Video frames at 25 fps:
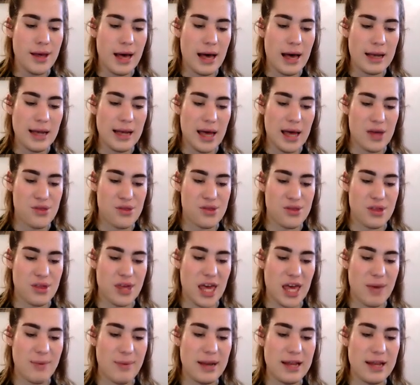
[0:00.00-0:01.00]
At last
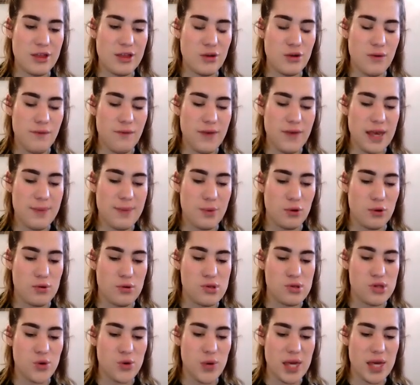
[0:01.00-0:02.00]
came a little feeble,
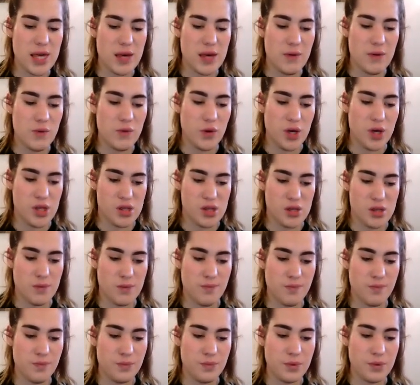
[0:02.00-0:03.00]
squeaking voice.
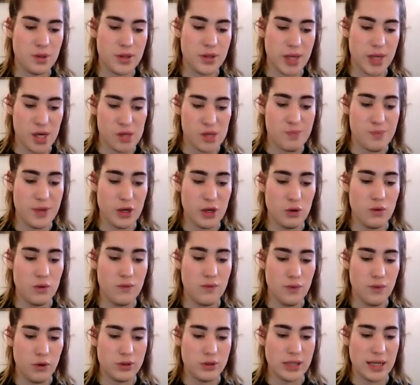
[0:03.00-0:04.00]
"That's Bill,"
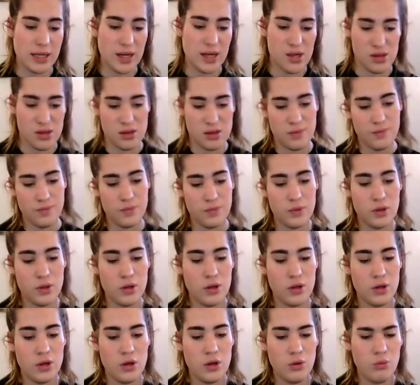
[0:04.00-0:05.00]
thought Alice.
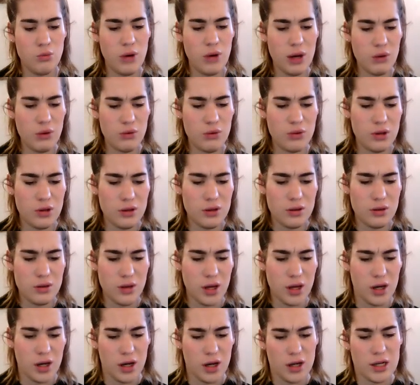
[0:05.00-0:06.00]
"Well,
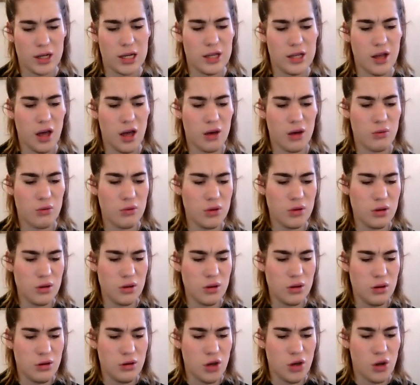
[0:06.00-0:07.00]
I hardly know.
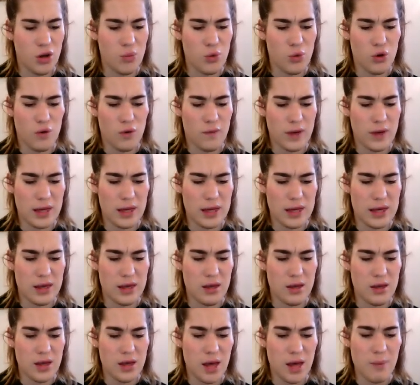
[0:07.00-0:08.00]
No more, thank
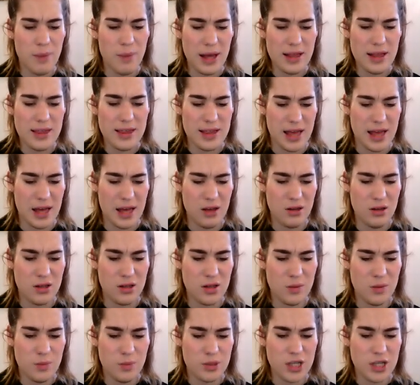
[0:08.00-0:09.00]
you. I'm better now,
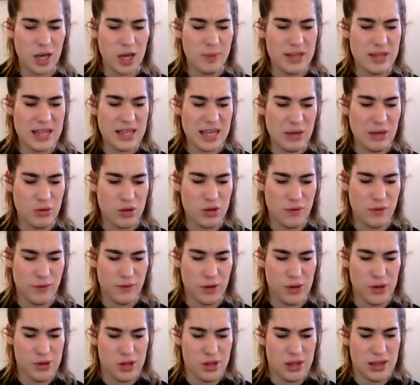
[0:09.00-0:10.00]
but I'm a deal too
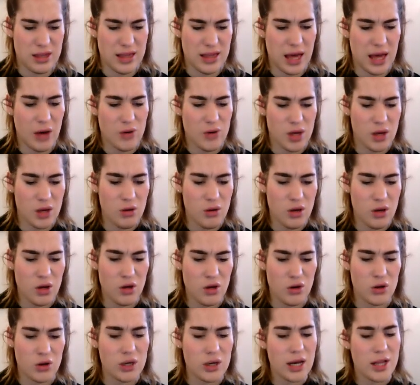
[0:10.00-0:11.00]
flustered to tell you.
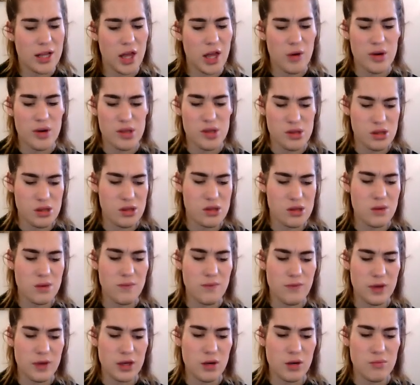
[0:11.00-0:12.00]
All I know is
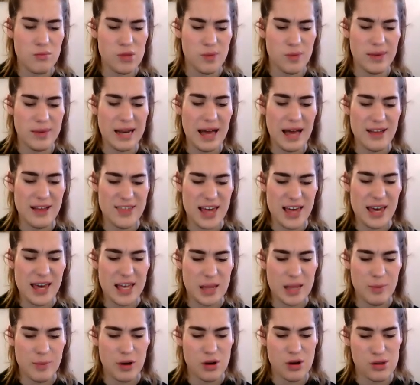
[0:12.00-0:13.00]
something comes at me like Jack
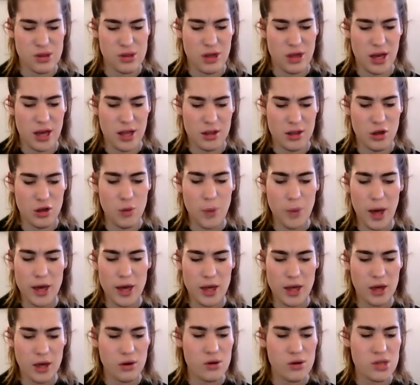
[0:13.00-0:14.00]
in a box, and up I
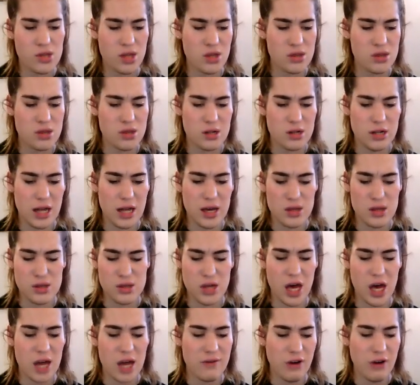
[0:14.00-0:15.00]
goes like a
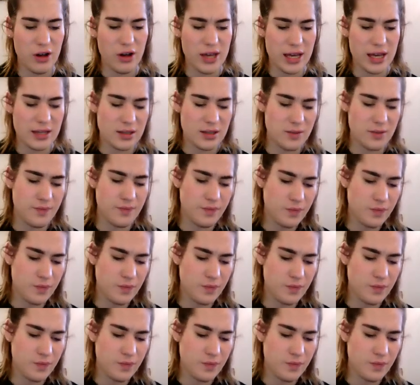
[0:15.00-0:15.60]
skyrocket."